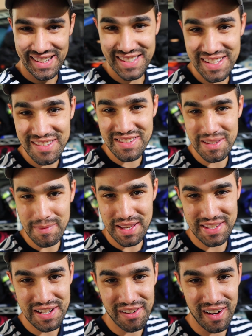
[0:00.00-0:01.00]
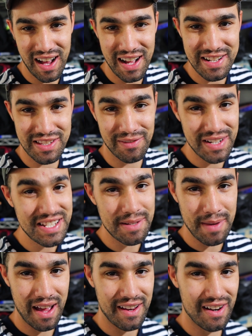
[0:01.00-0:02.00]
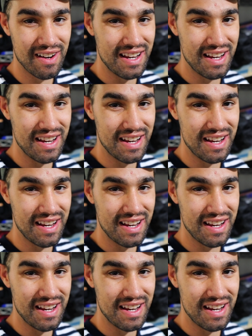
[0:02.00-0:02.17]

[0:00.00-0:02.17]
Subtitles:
Excuse the messy garage. The reason I'm out here